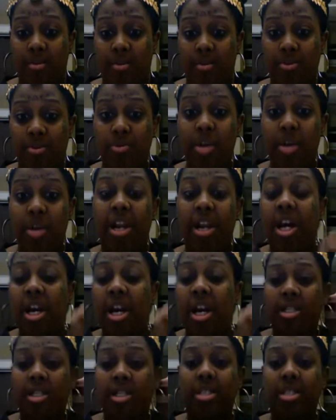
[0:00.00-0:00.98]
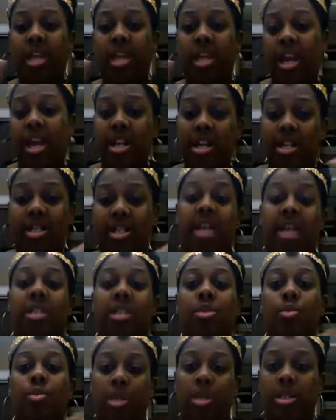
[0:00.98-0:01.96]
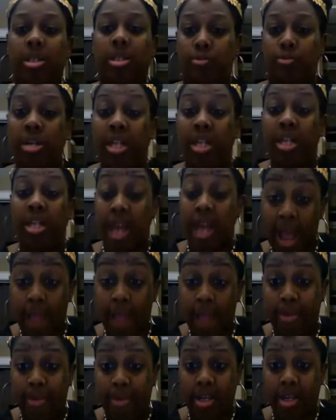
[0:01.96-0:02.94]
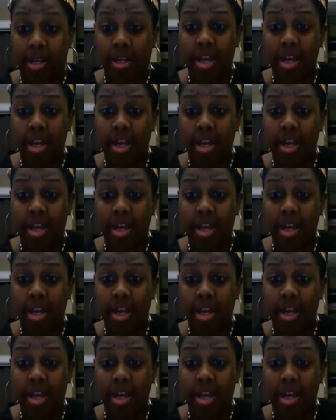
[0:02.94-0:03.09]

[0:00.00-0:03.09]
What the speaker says: You got to understand that that's what's really happening.